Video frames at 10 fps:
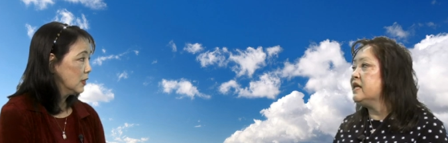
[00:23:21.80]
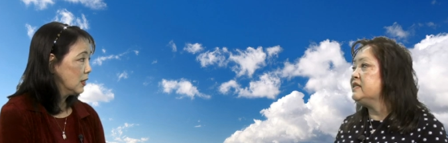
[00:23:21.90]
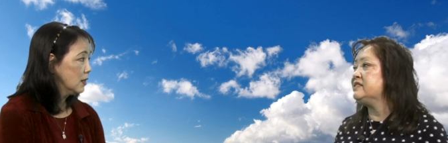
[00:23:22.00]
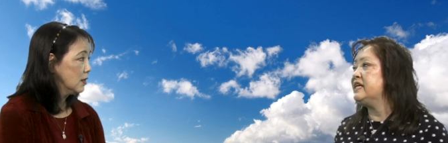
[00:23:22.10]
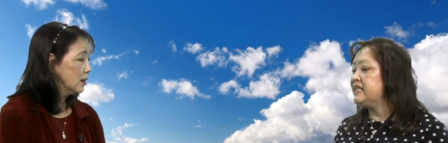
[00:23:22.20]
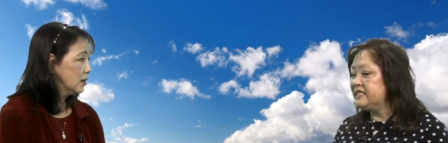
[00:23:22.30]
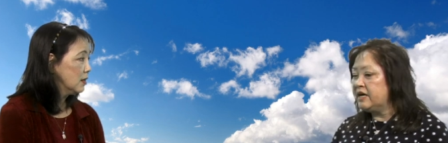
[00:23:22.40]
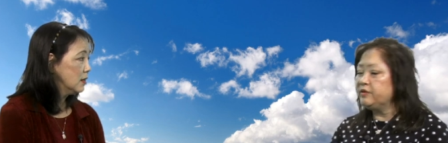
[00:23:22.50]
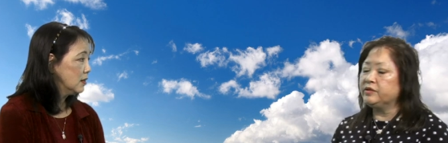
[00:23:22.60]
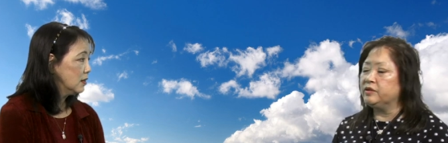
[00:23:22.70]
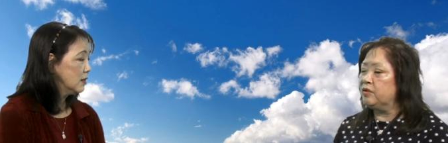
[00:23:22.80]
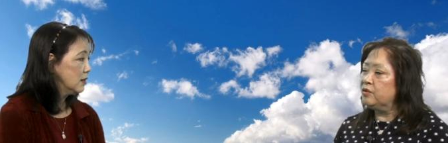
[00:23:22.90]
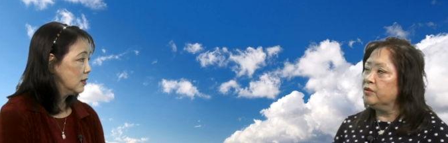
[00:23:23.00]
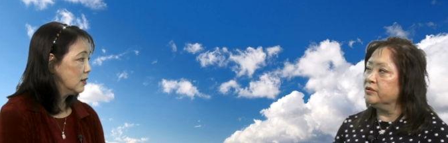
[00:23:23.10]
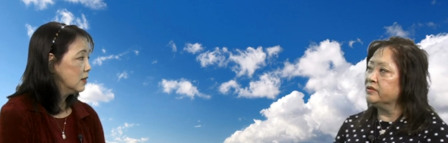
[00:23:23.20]
Speaker 1: like setting down your
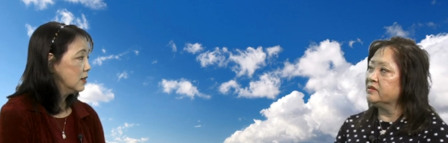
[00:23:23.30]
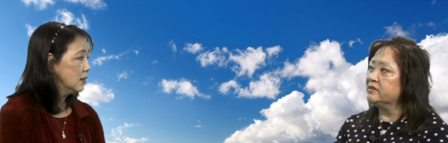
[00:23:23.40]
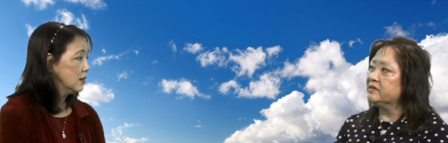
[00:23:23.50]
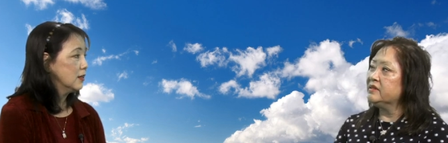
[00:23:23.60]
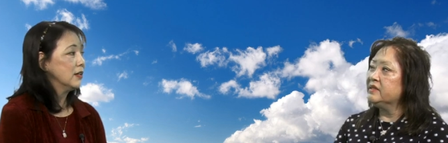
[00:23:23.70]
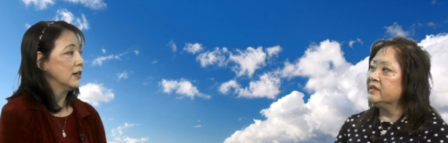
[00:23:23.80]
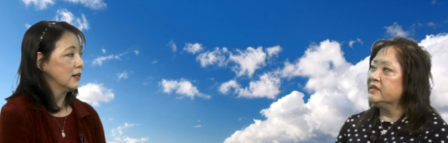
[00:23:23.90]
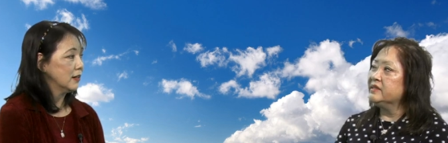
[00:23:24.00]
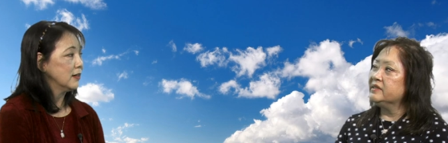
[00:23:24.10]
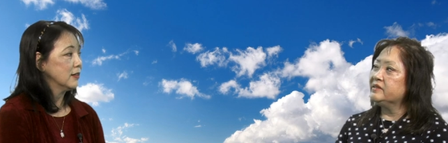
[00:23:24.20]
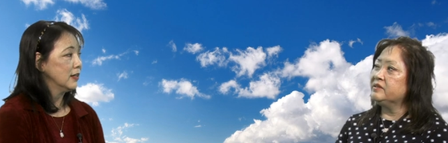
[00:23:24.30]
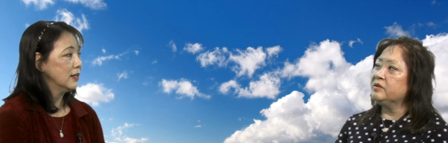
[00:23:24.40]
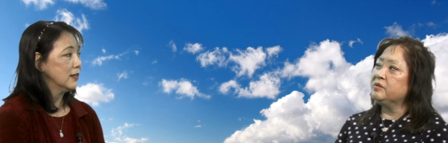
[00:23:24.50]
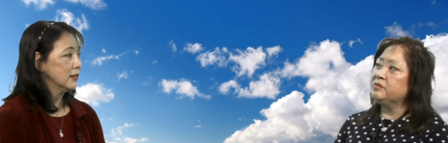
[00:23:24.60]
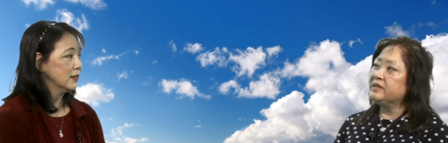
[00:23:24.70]
goals
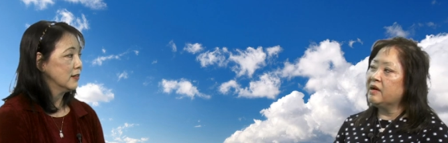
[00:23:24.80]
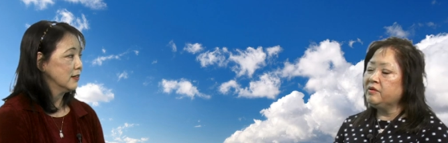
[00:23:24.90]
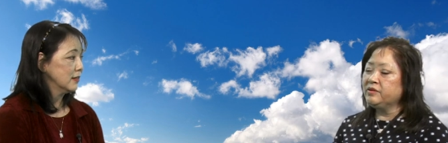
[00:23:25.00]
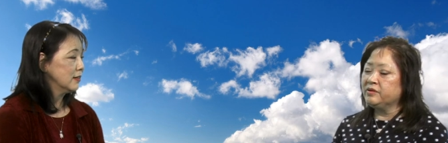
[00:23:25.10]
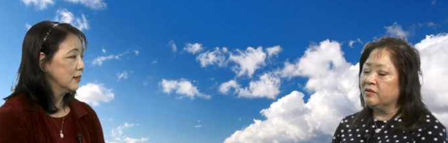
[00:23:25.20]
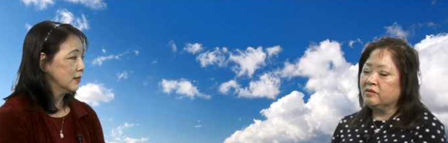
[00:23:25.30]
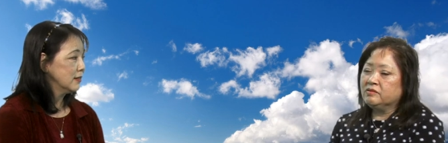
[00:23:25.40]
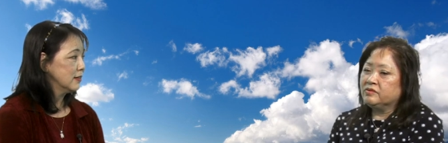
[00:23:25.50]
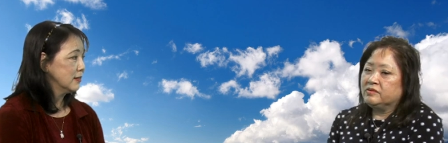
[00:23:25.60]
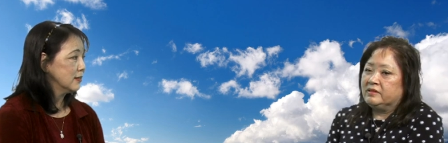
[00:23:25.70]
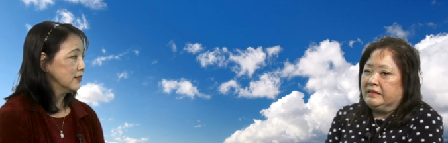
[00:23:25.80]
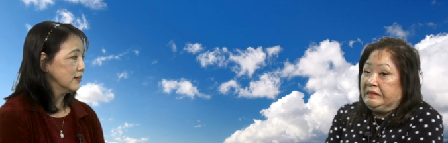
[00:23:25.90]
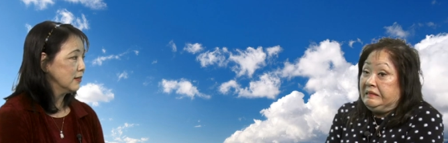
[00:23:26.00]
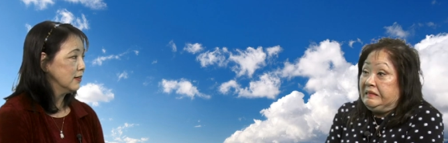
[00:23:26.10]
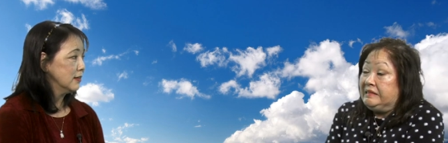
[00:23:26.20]
so without your goals
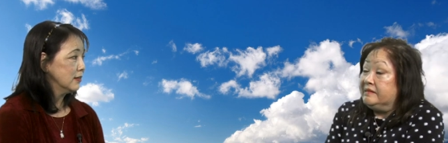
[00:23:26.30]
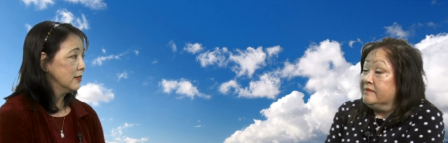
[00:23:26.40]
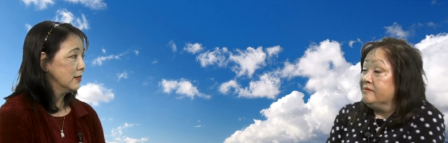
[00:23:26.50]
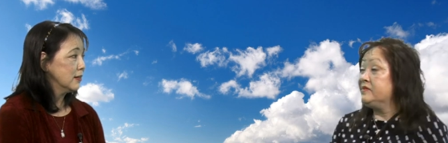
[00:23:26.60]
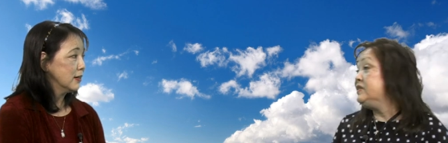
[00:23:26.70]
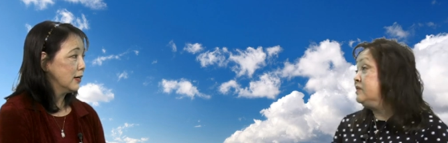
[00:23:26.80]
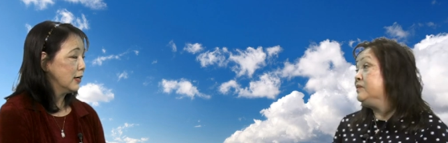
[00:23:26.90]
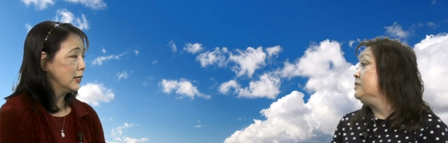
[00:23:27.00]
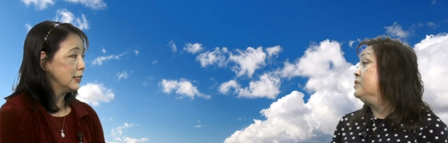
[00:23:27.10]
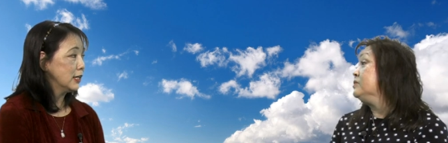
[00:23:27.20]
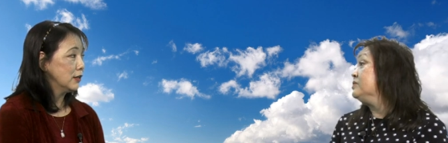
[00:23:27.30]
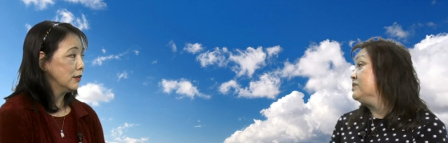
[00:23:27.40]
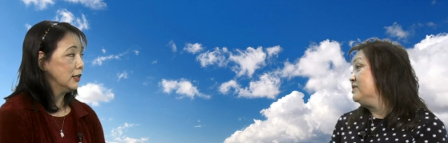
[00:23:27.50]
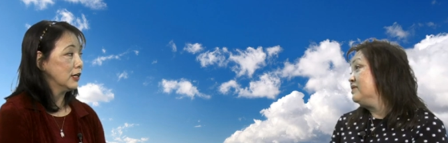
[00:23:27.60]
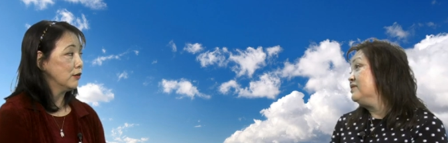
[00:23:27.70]
you know it's knows? like
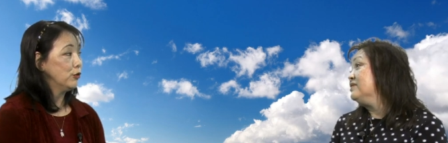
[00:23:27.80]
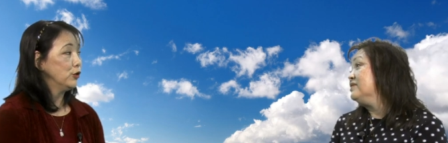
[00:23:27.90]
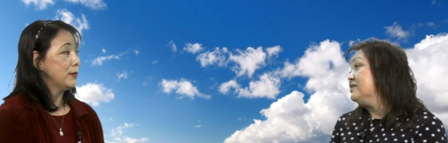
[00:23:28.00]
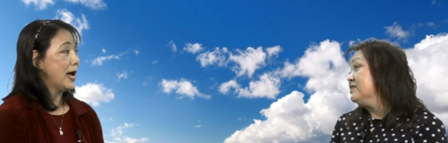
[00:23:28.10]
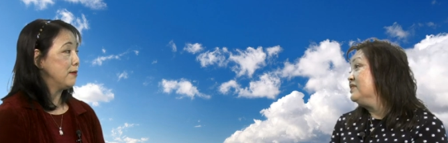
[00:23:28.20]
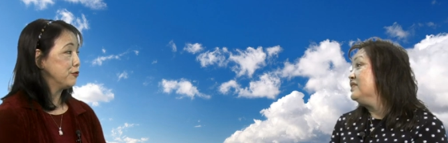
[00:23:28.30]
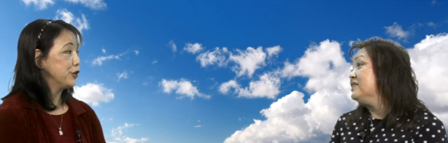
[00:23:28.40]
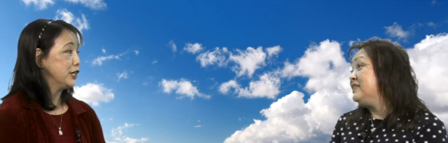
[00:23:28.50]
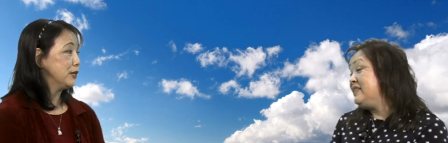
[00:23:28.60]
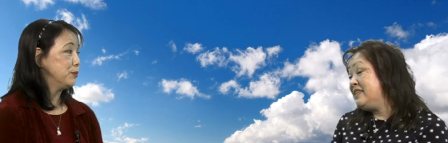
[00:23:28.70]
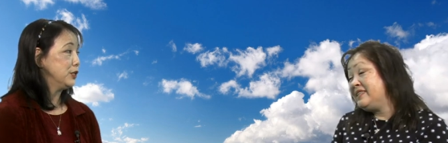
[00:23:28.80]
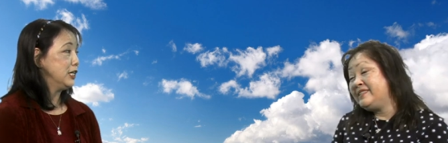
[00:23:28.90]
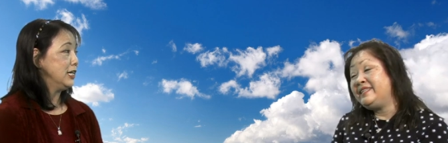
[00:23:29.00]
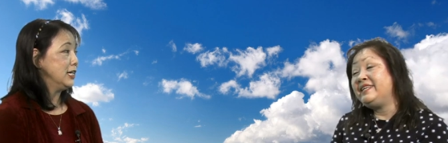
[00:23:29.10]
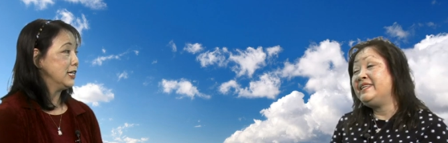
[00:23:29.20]
a
Speaker 2: like a roadmap for your company yes
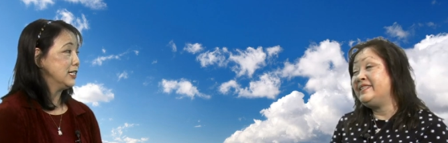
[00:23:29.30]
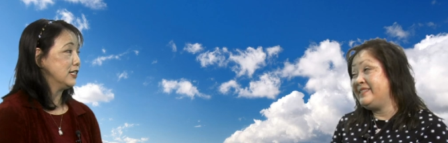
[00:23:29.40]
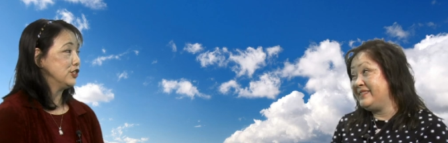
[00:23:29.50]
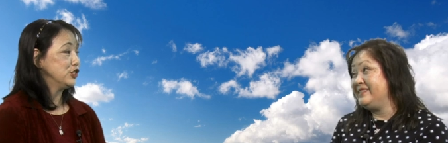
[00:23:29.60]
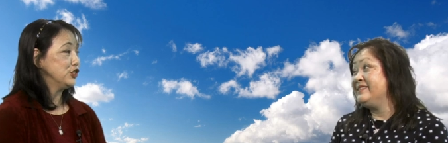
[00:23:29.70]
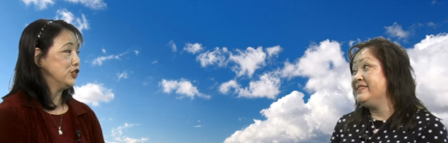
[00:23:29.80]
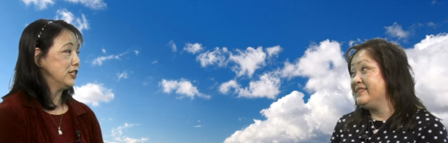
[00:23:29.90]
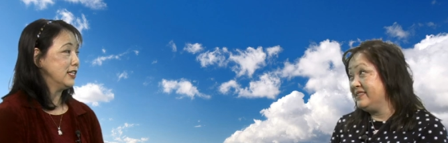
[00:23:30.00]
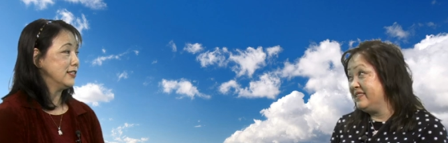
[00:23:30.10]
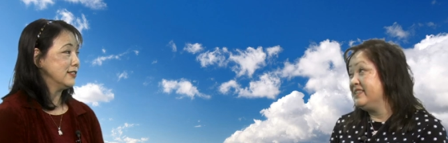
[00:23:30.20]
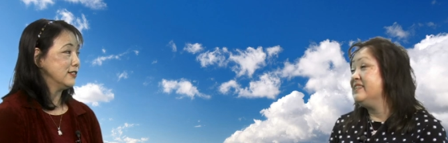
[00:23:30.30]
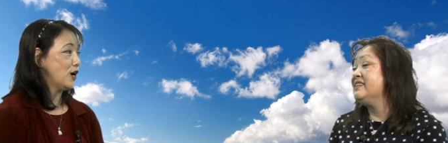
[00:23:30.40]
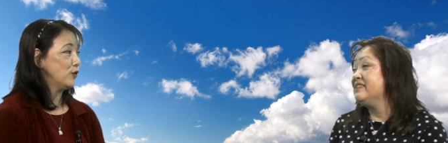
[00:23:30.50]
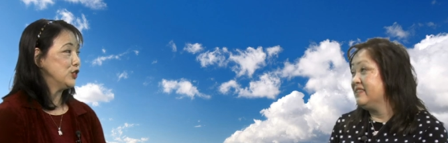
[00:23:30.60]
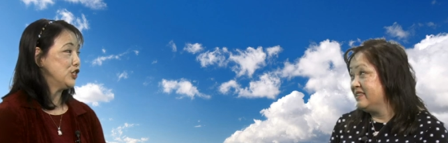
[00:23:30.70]
it is it tells you and it is
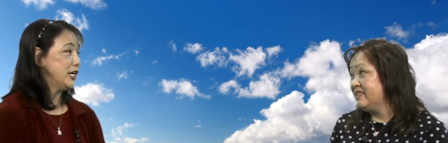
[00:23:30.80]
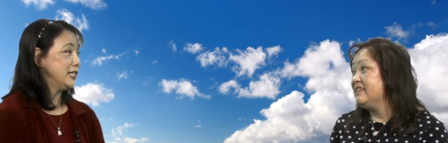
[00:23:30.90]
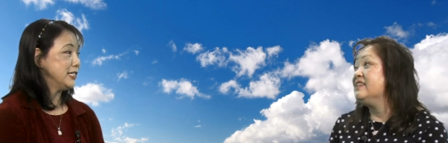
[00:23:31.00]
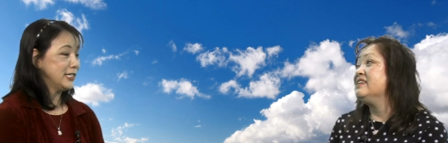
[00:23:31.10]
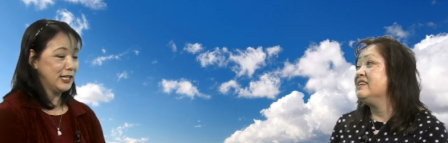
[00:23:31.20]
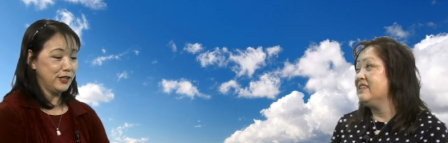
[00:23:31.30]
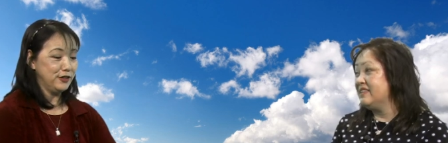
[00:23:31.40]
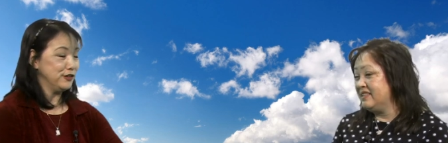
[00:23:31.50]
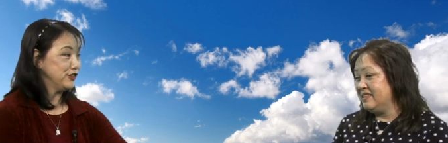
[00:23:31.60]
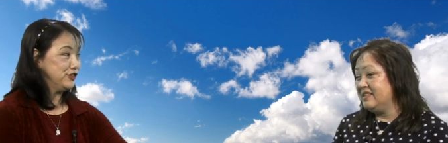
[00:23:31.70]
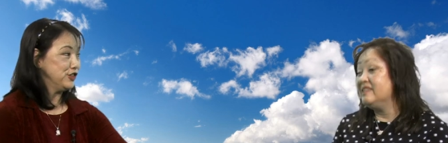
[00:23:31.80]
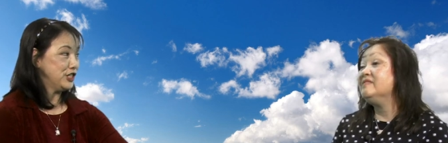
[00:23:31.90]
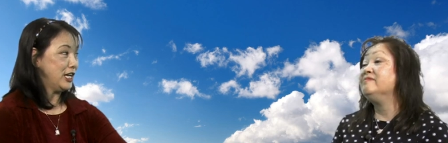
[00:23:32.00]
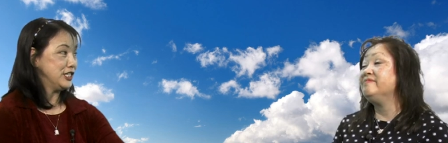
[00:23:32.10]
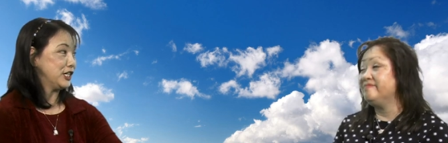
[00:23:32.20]
always changing like you you
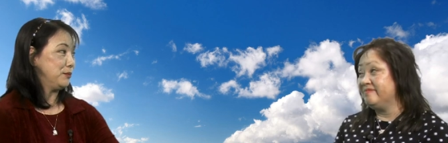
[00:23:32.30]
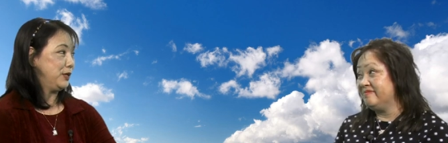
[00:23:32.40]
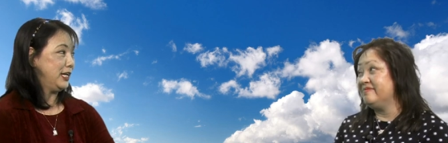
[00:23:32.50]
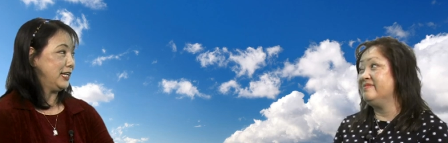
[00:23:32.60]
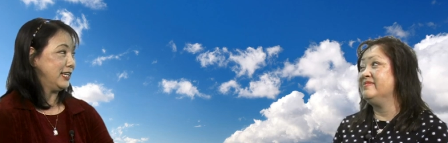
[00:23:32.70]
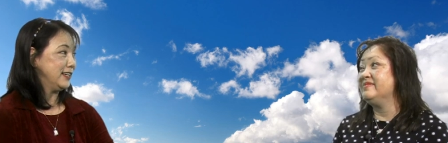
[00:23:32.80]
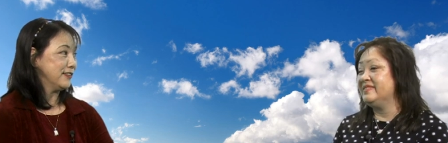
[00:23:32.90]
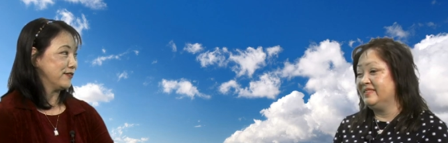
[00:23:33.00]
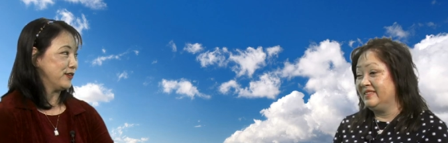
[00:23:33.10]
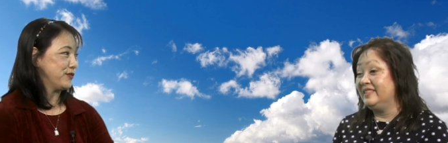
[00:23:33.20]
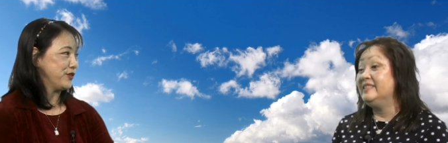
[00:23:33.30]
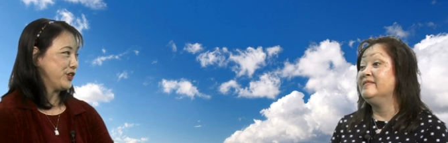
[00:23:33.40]
change completely from if